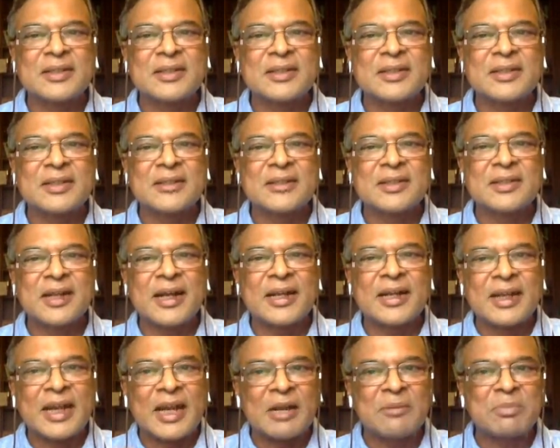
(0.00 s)
right?
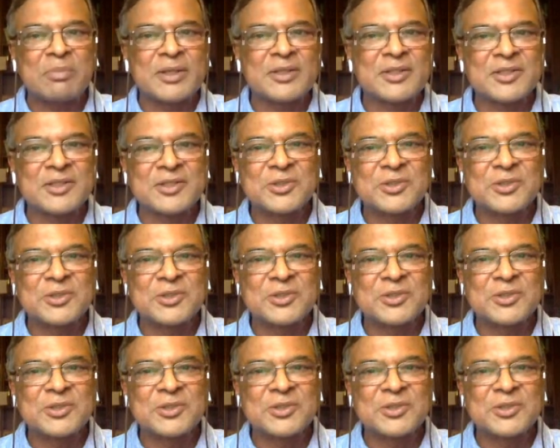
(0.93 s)
And help other
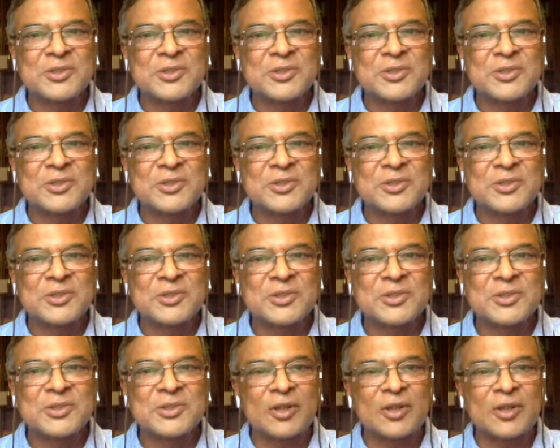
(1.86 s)
students. In the
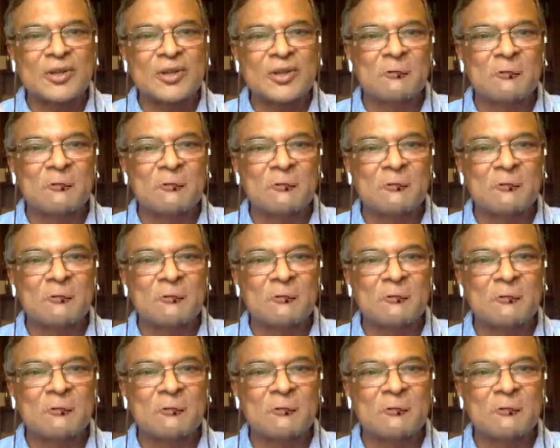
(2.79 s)
process, you're getting
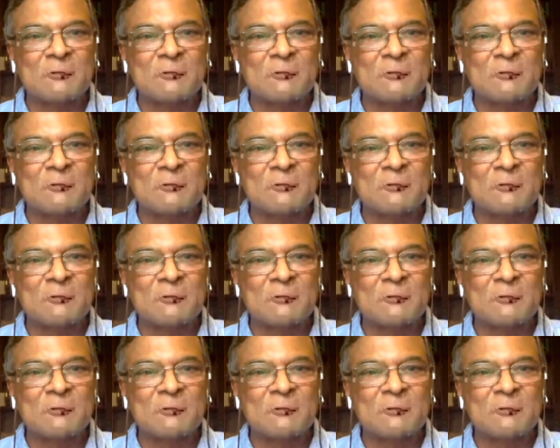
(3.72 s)
prepared for becoming a
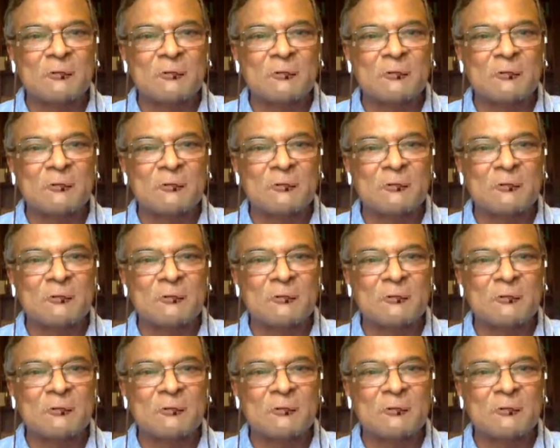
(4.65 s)
teacher yourself.